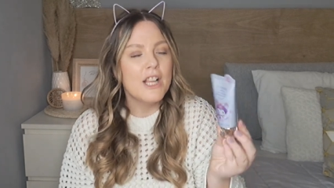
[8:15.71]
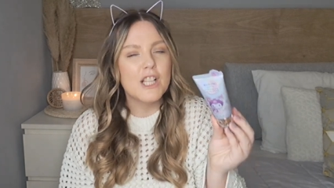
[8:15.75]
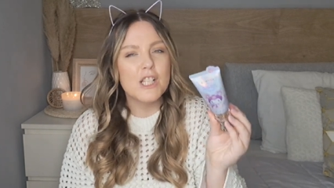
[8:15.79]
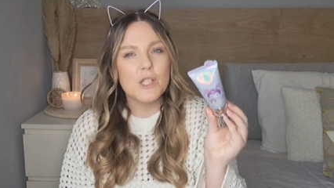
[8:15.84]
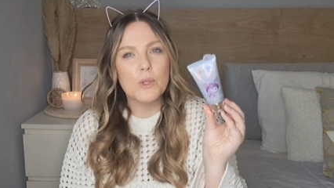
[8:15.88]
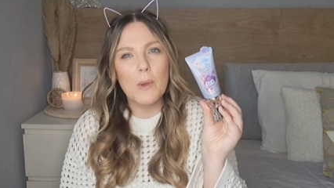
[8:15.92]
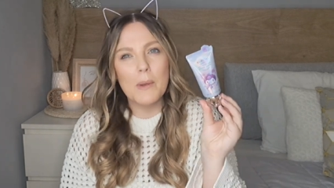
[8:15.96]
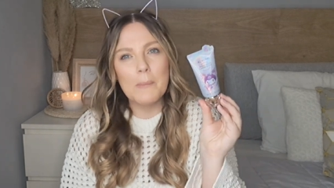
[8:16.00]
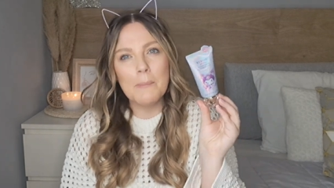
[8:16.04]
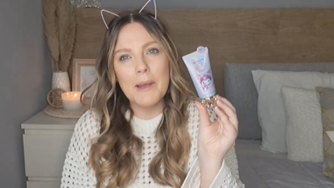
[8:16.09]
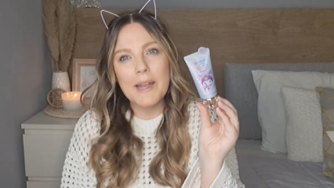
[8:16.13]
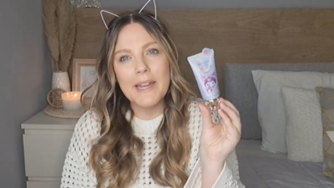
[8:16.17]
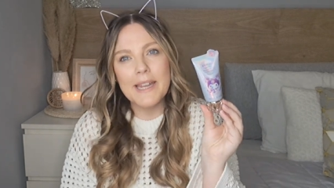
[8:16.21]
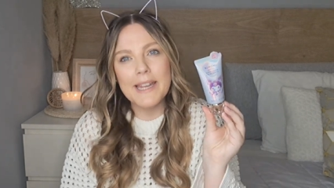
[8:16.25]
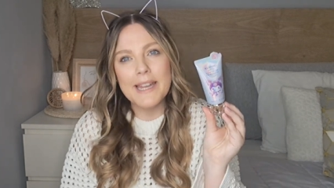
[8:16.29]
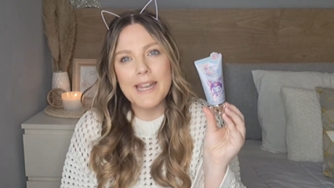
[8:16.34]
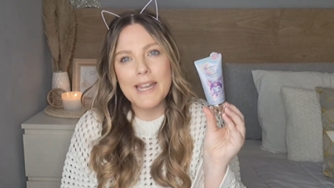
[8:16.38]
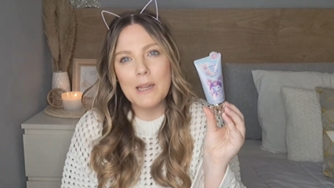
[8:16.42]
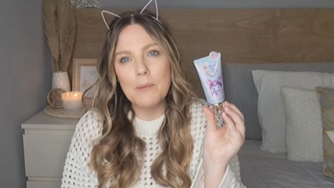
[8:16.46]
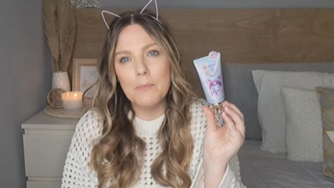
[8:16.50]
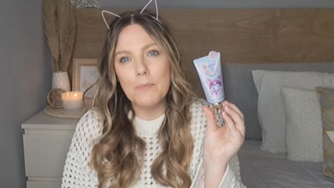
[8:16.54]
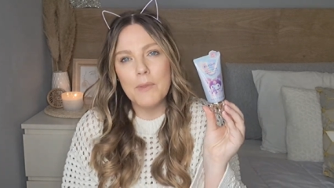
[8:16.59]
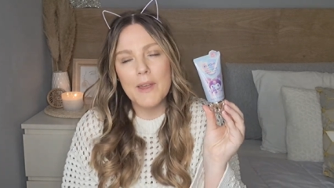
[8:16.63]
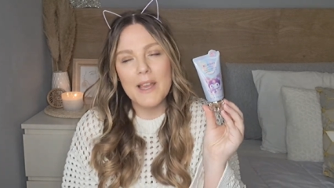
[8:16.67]
So I might
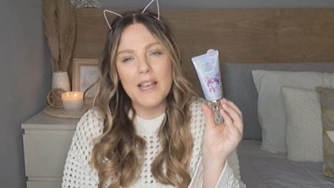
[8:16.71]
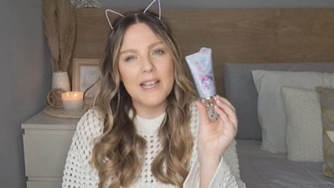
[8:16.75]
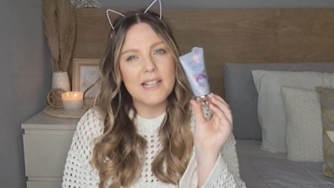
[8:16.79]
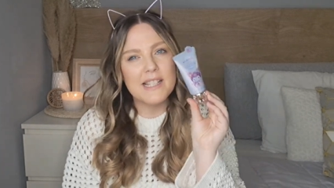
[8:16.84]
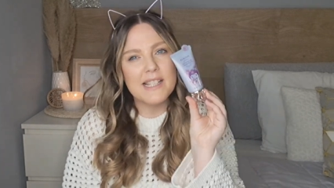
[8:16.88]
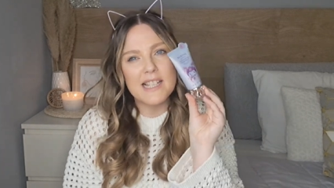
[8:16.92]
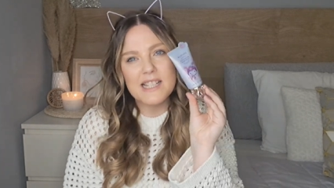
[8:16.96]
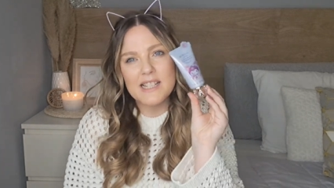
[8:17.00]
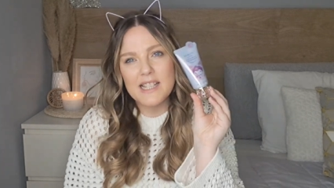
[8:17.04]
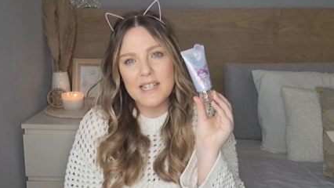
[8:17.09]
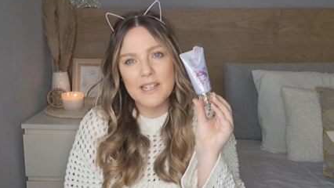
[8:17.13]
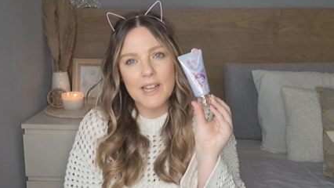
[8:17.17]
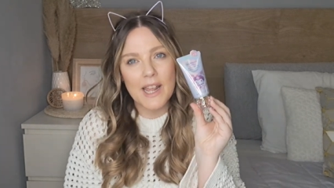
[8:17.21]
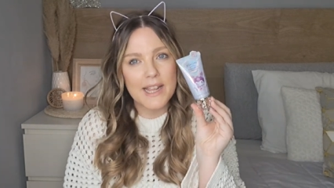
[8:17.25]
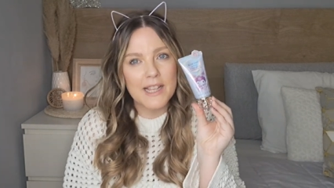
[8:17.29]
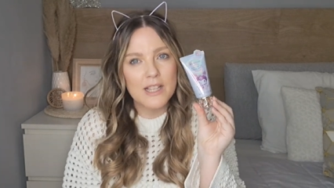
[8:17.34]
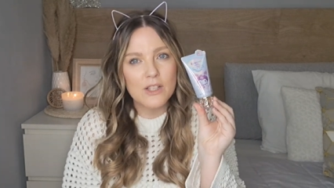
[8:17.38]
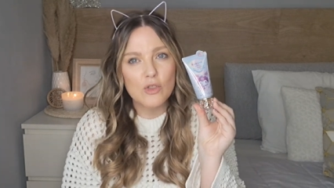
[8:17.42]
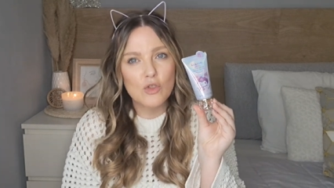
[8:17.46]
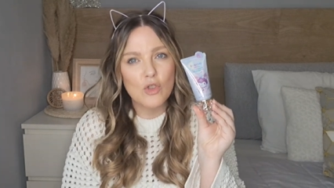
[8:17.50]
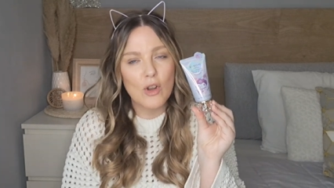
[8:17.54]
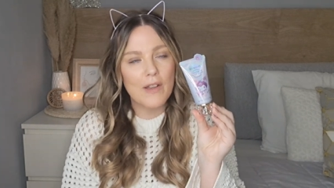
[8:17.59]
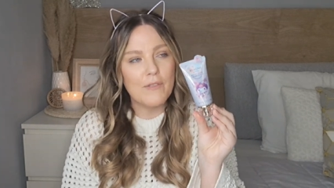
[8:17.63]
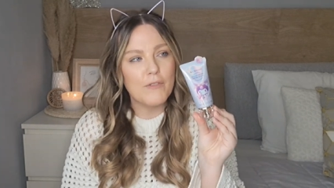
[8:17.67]
keep this. It's a
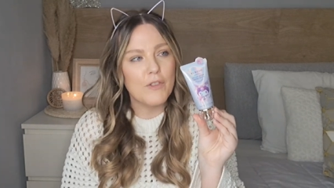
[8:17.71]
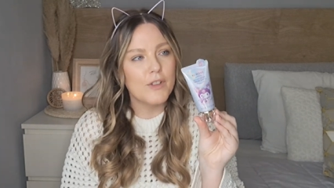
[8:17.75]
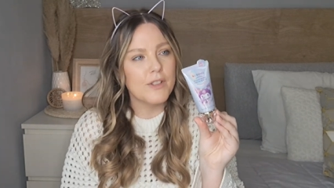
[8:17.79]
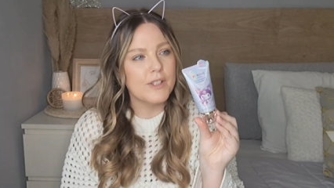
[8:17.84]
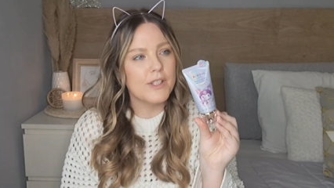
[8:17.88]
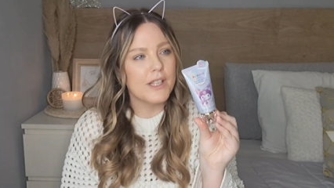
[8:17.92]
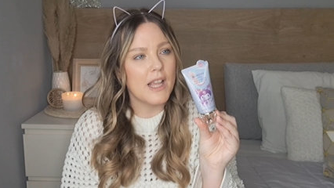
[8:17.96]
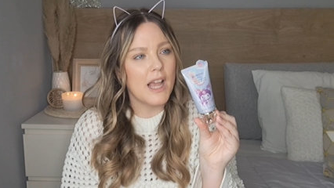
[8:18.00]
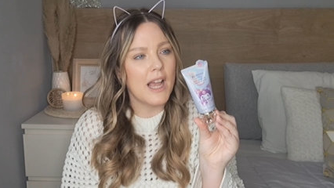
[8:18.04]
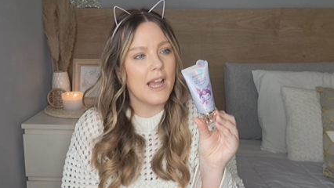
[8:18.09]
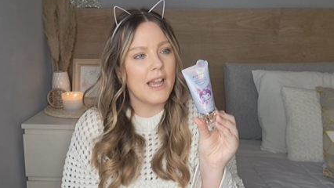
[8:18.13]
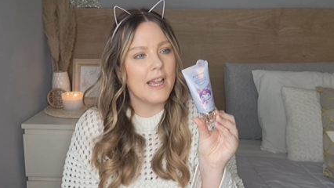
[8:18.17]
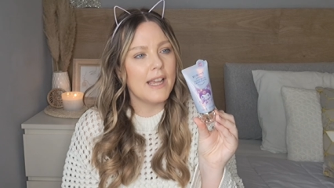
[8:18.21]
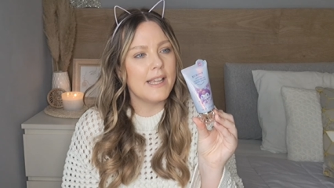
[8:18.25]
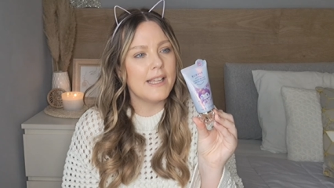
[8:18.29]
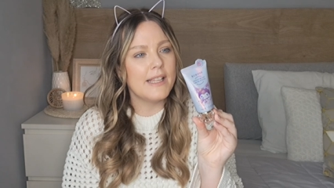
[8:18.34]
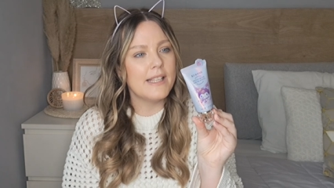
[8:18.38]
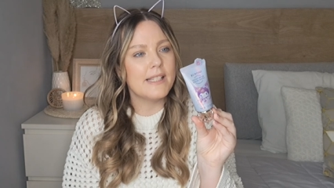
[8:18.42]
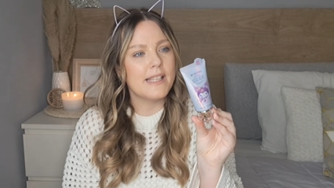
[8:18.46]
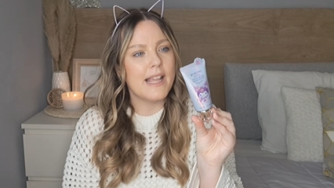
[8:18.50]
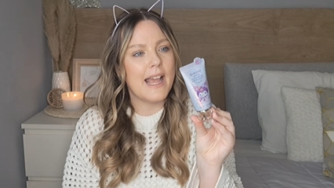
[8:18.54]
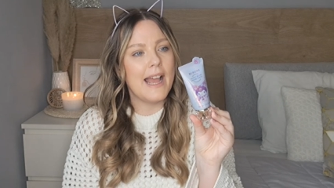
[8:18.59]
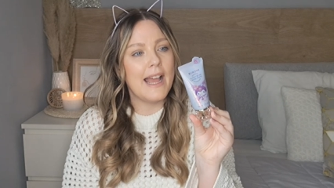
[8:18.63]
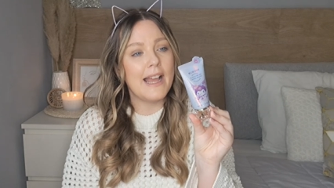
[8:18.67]
nice travel
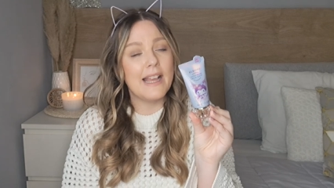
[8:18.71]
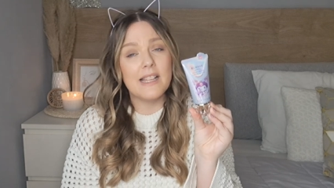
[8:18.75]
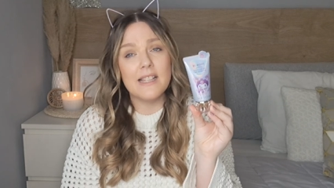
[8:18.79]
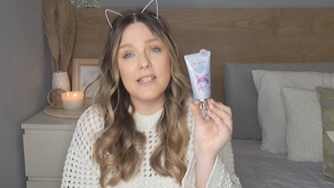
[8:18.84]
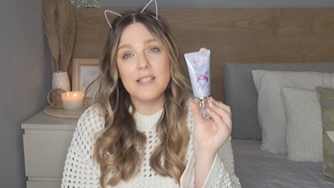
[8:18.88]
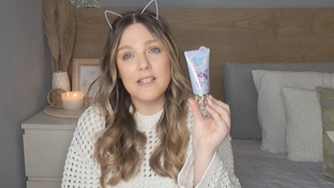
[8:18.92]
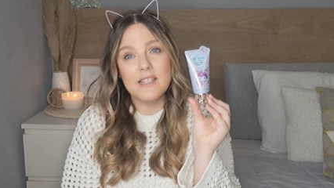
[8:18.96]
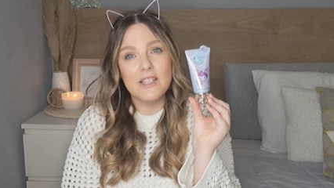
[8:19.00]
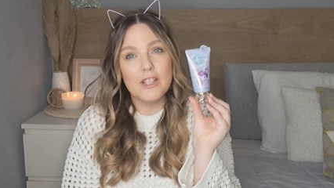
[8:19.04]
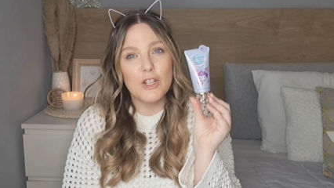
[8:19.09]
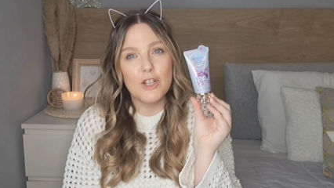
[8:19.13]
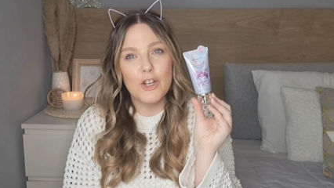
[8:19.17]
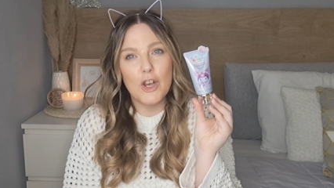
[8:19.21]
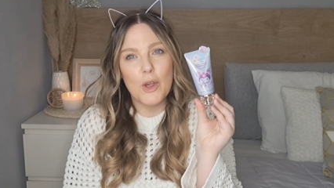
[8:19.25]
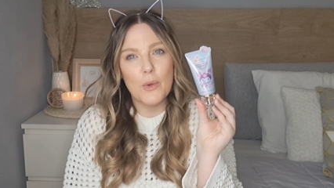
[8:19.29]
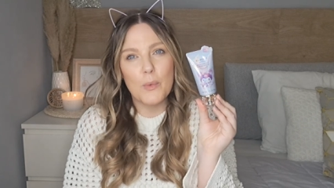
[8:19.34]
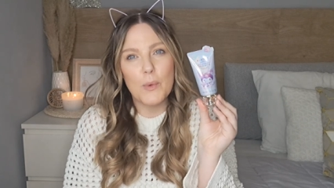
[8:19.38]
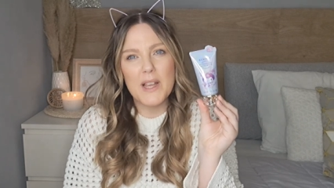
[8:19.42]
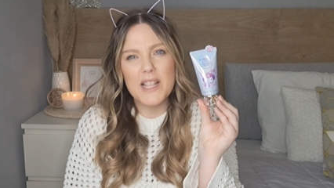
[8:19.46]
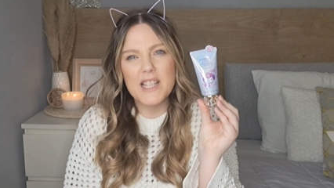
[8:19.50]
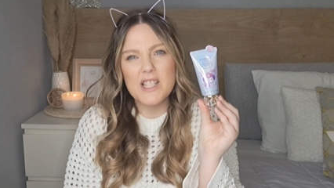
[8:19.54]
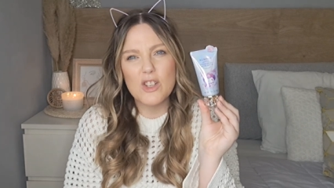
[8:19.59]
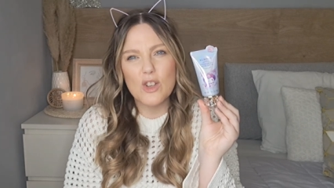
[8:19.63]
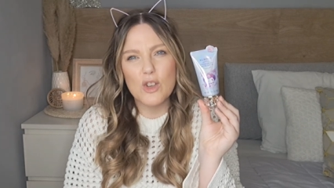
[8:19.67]
size and, you know,
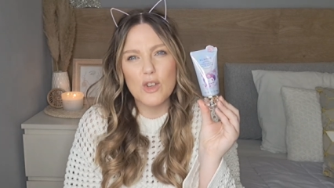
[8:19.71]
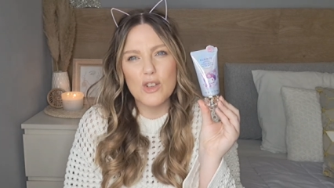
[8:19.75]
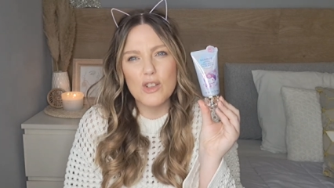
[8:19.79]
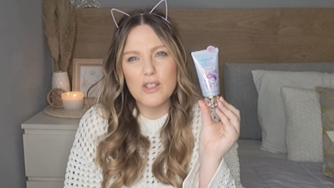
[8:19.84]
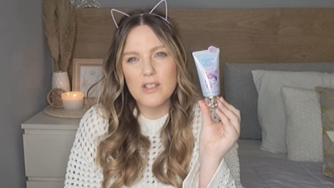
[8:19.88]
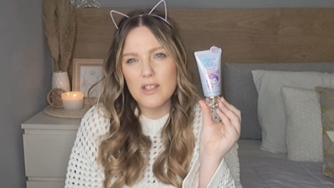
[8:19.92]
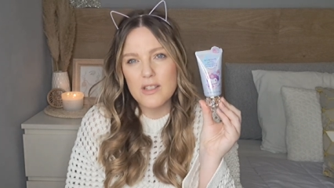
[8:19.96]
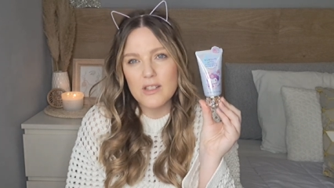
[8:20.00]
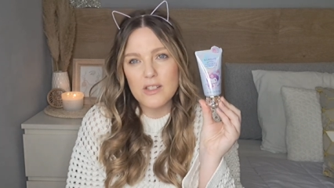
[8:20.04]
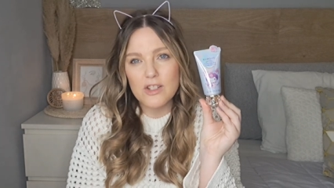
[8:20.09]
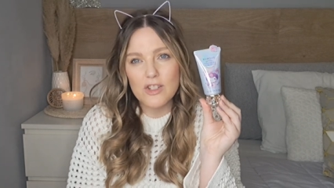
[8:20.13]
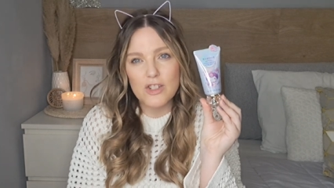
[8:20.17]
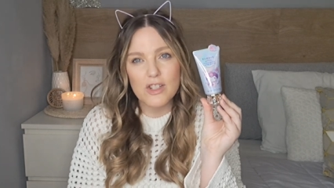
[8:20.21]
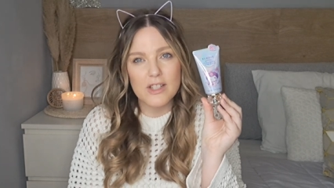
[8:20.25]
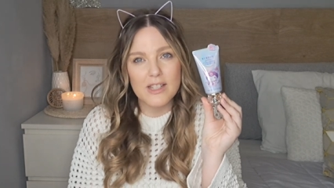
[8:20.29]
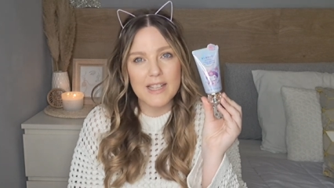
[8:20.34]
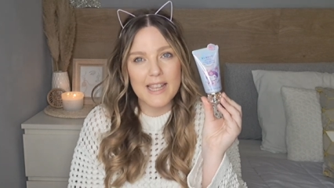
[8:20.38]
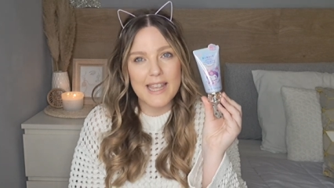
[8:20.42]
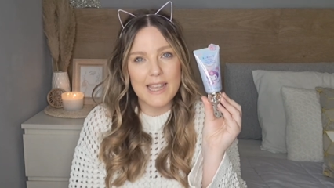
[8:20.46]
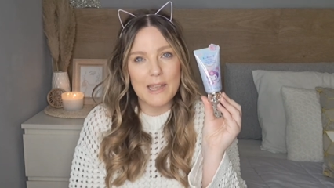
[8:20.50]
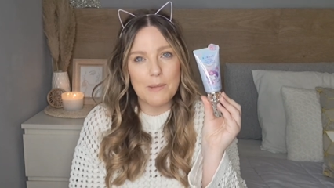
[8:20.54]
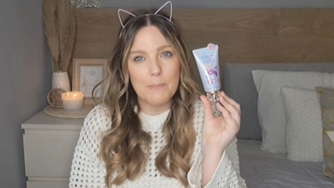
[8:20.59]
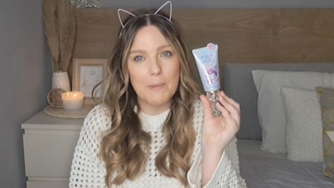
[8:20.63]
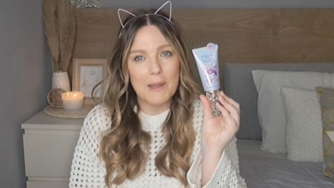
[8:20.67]
it's good to just
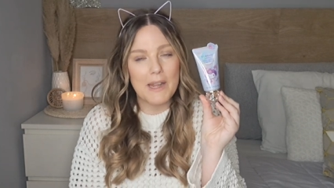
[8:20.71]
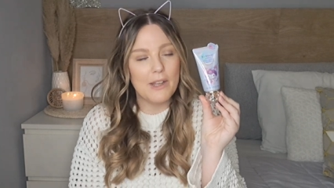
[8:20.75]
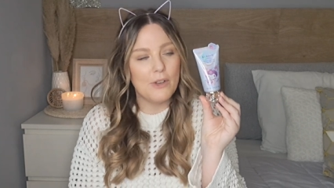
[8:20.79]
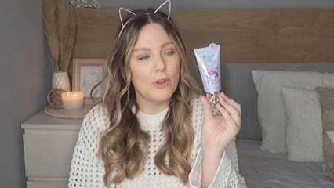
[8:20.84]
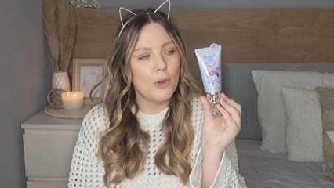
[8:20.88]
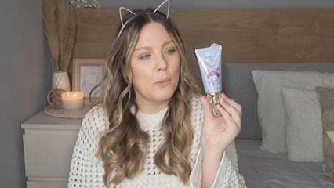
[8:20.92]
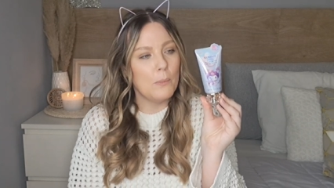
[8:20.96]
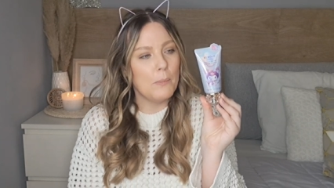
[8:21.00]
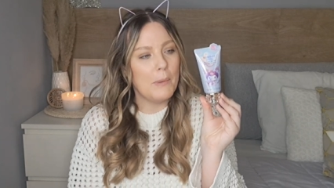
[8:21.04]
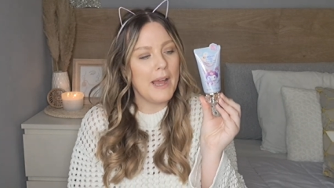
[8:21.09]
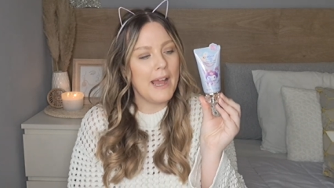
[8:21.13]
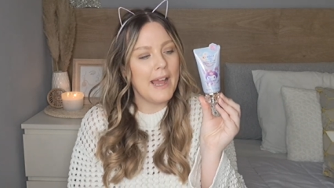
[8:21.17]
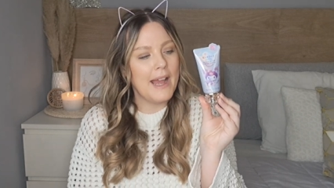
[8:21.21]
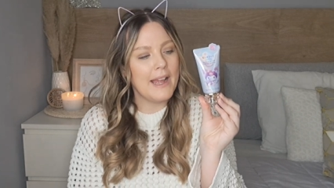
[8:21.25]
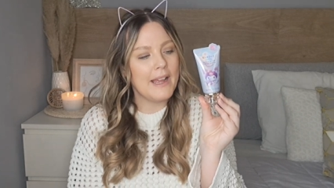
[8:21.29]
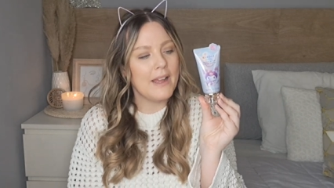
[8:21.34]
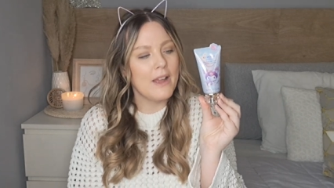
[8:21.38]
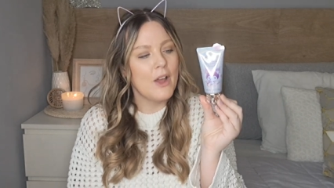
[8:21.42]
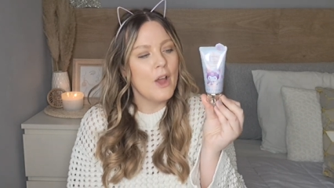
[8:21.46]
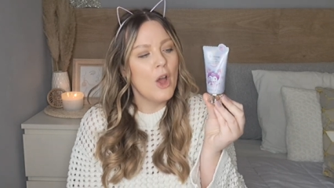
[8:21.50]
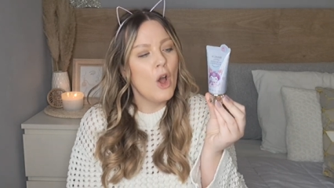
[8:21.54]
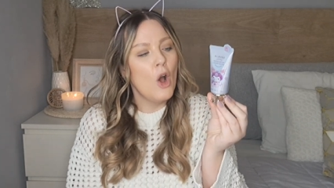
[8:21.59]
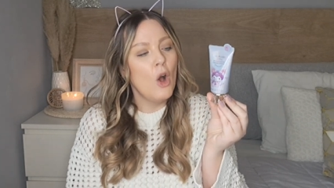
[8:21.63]
keep in your bag.